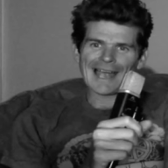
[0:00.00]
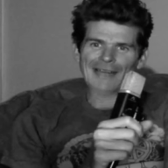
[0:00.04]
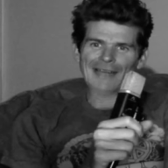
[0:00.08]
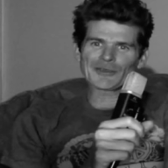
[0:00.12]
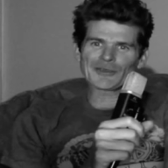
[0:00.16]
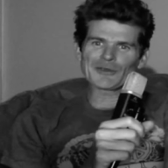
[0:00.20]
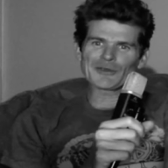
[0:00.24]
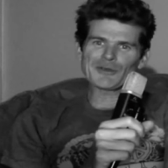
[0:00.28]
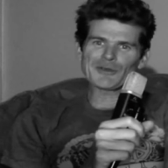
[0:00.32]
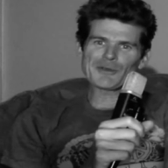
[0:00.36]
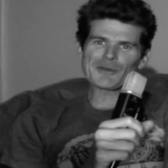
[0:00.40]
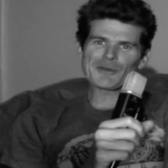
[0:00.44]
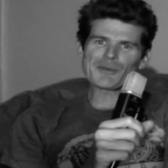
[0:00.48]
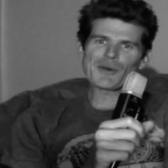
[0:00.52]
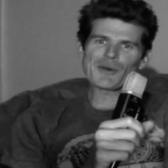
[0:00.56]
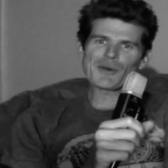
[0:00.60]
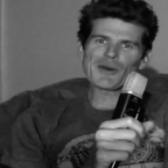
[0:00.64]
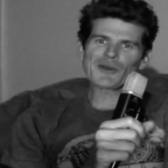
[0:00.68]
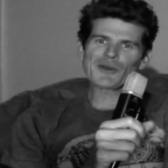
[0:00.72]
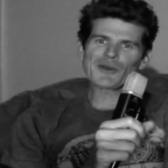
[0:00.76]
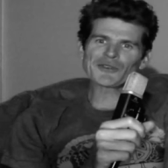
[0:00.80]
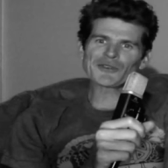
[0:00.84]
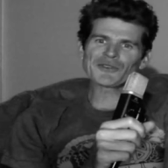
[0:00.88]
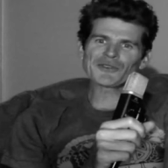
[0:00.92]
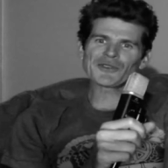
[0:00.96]
As a new
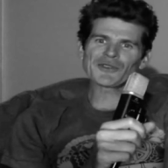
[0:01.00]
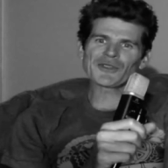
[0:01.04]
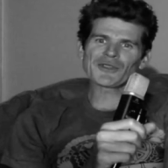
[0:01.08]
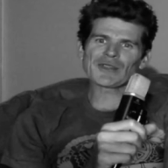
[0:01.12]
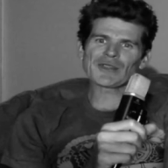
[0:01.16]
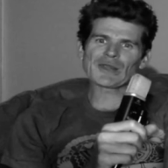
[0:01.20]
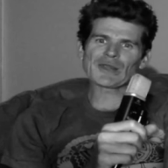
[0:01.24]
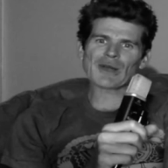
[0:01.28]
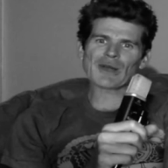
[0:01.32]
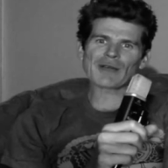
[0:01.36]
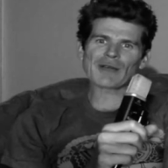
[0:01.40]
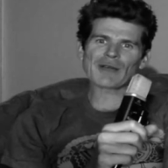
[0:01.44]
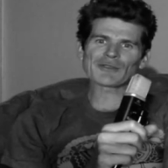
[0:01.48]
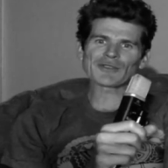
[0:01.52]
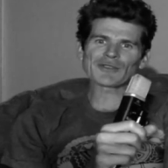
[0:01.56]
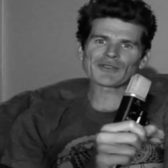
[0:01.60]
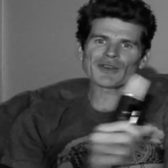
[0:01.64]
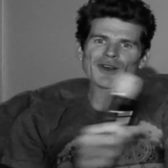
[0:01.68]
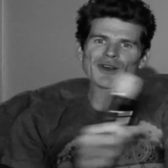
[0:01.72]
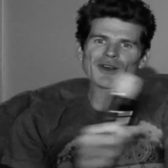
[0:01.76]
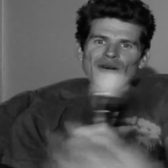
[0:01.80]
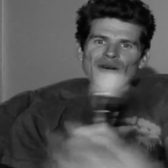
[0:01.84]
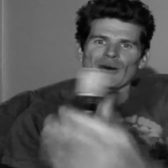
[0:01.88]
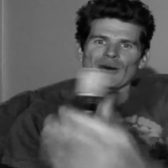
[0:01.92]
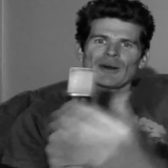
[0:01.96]
person to the
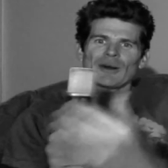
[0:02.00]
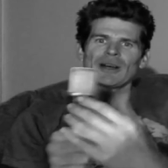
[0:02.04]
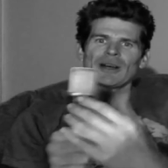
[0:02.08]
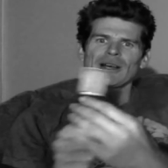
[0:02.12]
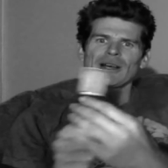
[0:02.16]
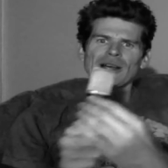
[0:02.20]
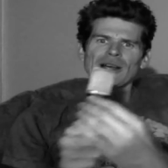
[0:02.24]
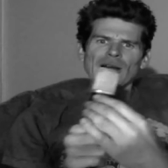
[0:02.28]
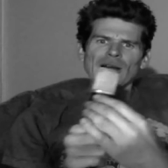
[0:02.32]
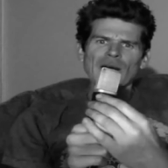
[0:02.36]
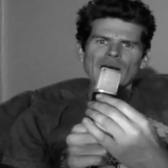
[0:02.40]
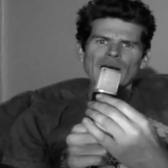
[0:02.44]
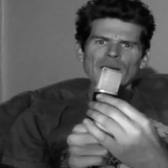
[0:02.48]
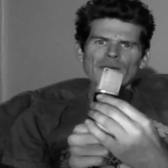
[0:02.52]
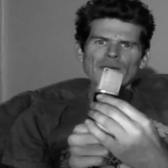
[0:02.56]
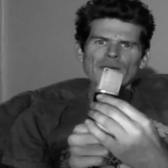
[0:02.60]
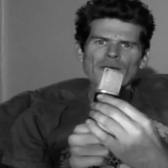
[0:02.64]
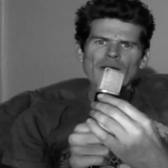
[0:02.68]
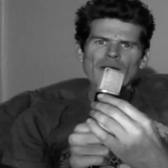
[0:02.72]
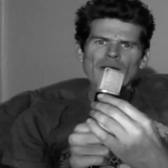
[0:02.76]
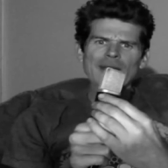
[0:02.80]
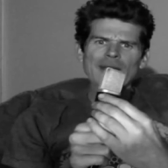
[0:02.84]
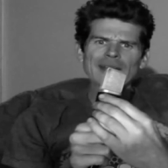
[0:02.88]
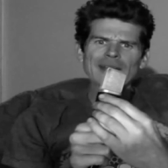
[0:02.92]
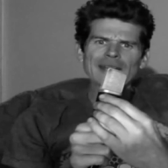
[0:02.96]
lifestyle, I'm
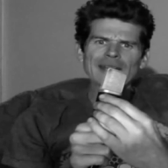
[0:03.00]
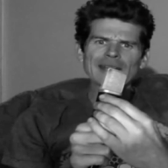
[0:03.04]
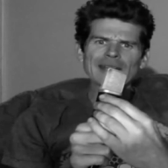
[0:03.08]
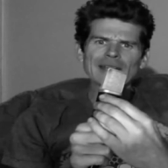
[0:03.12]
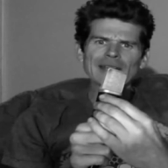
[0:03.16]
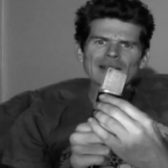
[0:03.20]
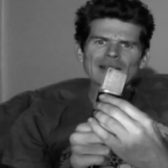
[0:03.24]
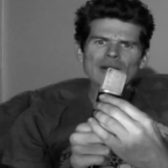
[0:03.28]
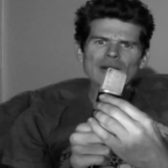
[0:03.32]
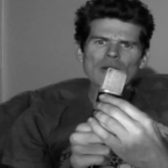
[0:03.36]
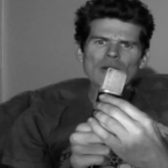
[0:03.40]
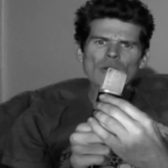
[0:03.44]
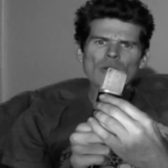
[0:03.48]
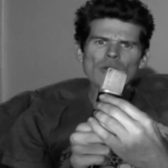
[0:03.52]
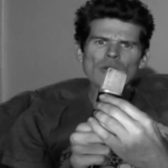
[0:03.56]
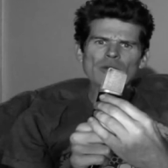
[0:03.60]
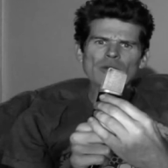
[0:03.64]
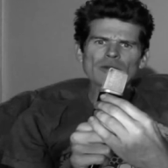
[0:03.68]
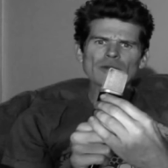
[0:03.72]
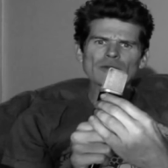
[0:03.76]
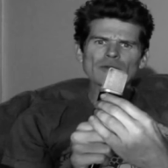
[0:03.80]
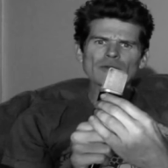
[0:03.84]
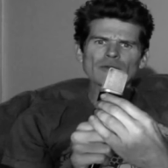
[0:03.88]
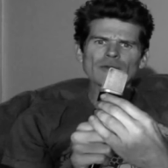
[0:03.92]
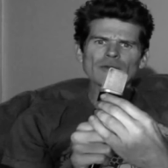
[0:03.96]
finding it all the
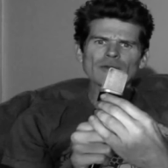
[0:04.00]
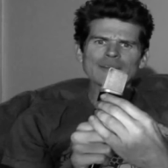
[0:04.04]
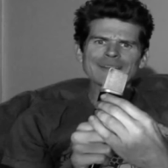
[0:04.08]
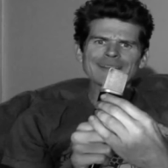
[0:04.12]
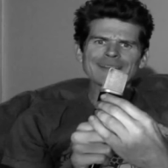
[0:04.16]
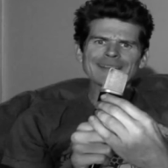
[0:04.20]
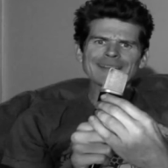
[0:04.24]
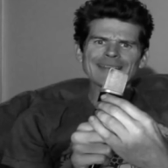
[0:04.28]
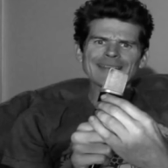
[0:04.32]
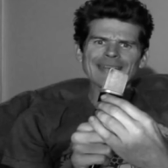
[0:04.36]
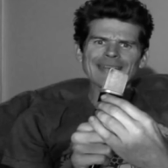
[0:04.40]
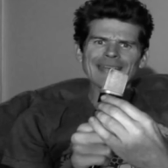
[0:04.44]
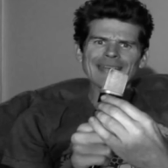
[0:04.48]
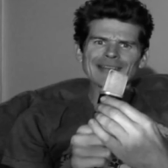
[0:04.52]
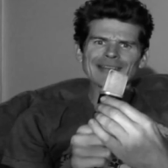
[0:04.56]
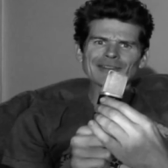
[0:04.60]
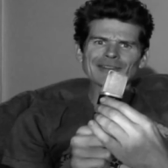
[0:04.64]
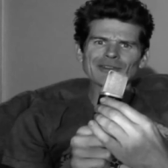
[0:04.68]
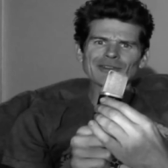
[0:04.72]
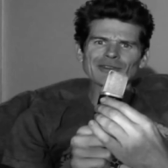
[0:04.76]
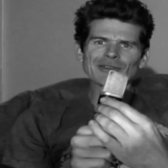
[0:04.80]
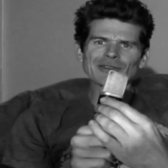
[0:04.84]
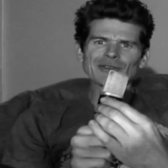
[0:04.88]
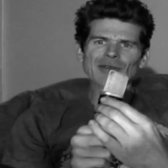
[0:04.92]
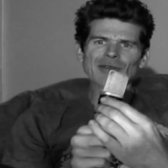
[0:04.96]
conflicting
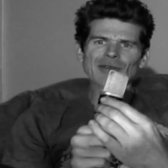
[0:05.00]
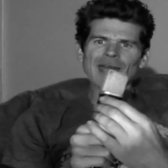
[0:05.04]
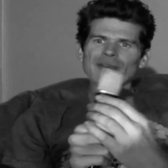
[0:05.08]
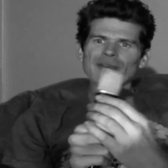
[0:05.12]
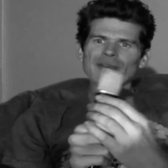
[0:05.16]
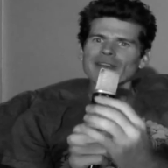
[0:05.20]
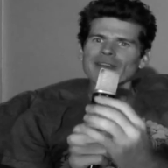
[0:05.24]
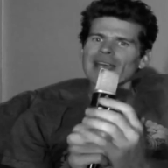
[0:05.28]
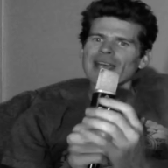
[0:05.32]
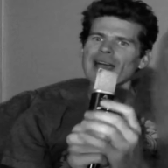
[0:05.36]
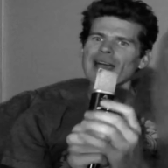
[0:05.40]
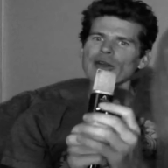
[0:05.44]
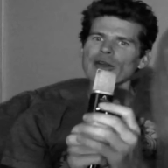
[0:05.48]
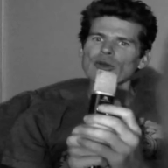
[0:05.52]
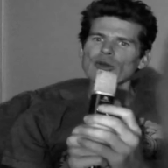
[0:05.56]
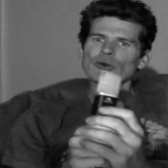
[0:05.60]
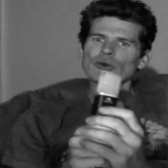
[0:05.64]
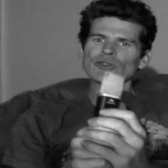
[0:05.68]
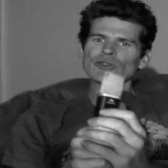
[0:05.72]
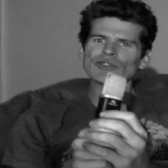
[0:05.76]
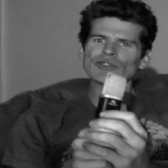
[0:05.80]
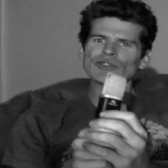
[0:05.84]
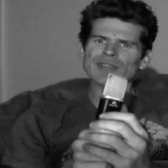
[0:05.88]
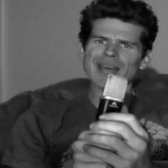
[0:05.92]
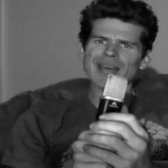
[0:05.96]
answers to
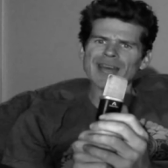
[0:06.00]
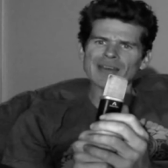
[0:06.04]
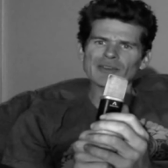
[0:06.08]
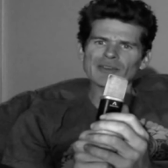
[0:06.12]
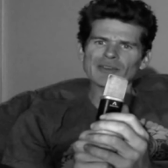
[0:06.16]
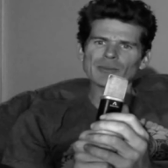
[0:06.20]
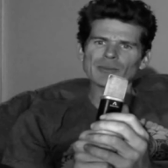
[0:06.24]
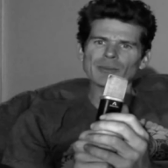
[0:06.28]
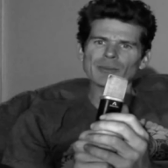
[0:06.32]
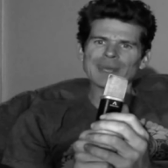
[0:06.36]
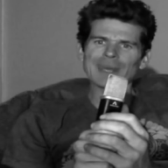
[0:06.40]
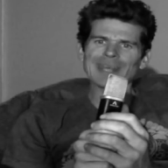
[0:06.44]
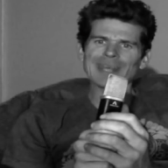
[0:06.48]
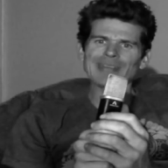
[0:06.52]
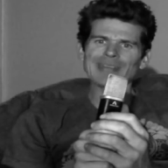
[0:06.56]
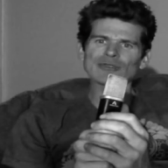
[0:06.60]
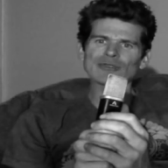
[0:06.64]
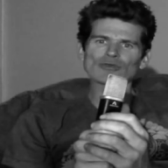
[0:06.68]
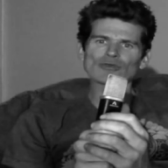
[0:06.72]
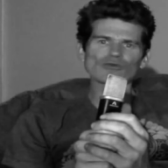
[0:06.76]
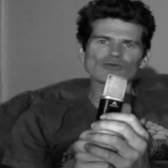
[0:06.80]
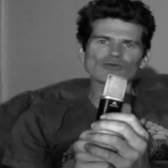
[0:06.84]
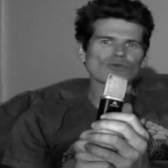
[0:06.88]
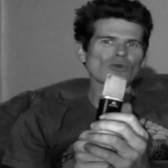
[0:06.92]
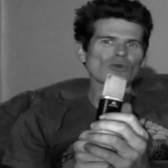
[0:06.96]
avocados, nuts,
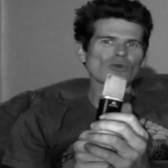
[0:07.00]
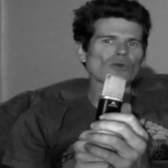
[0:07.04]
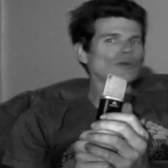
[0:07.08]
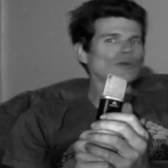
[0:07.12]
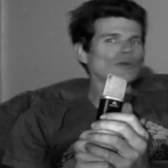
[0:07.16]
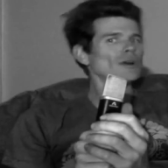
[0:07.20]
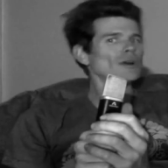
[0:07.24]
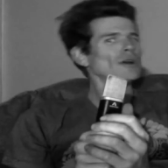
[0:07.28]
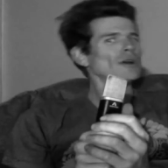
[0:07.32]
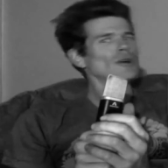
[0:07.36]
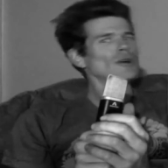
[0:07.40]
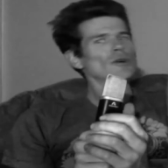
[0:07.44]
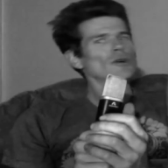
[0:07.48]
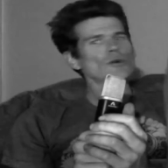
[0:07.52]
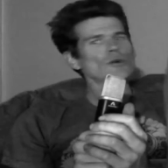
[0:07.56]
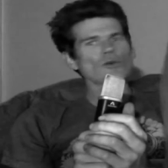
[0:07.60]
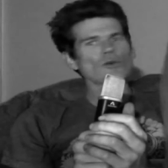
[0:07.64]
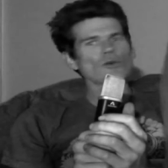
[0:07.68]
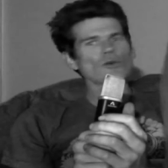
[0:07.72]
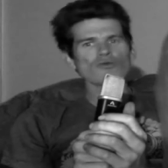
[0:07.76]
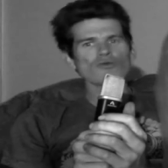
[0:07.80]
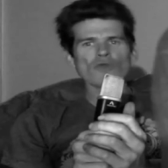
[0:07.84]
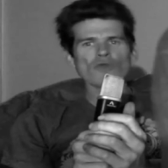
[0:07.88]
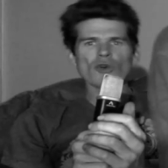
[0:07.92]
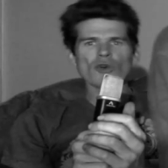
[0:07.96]
beans, raw
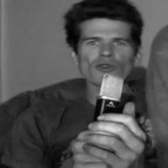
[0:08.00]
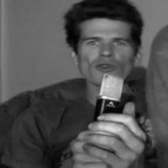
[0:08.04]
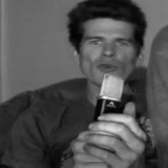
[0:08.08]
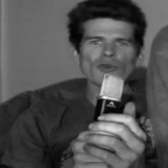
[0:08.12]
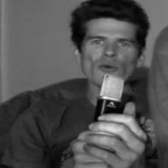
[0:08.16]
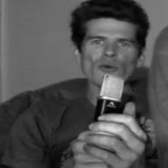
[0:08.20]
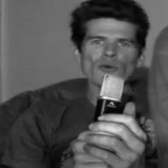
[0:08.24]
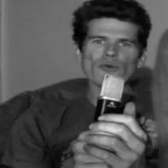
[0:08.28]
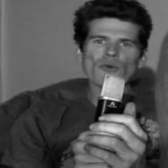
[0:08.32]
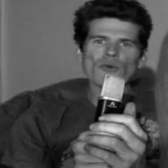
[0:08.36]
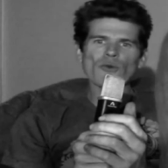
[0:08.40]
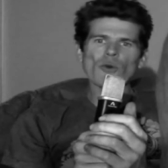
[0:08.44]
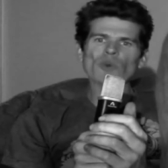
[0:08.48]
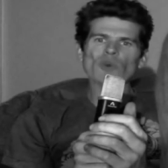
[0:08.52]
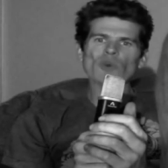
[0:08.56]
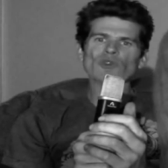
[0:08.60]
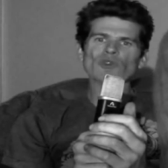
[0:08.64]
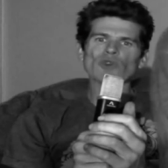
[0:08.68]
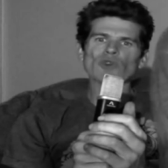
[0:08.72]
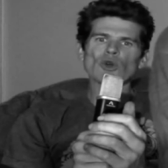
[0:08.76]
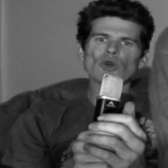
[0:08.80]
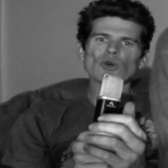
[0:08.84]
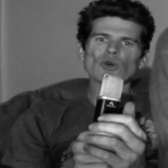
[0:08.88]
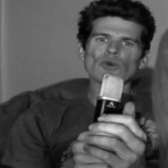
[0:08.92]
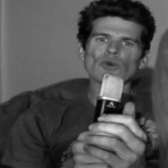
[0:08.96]
or Raw Till 4
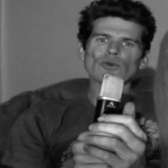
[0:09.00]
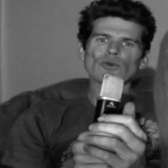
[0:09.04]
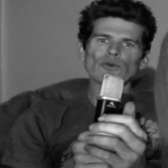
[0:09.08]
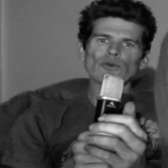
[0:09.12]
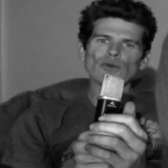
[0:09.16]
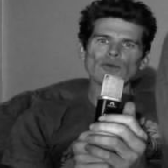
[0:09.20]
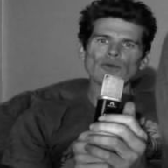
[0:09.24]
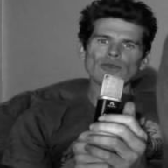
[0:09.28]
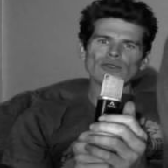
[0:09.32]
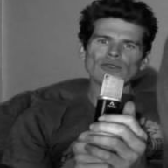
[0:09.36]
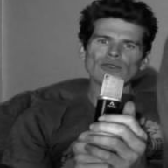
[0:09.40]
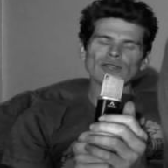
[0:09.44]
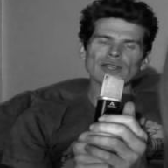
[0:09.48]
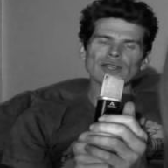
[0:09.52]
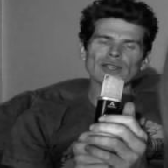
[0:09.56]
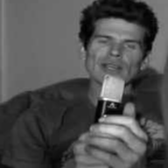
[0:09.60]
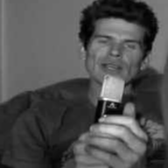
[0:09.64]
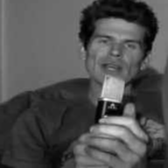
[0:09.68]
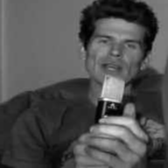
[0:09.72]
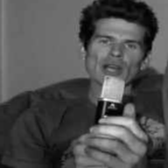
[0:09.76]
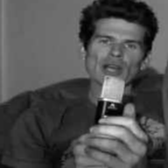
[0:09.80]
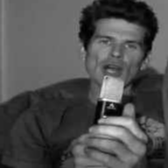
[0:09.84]
so confusing?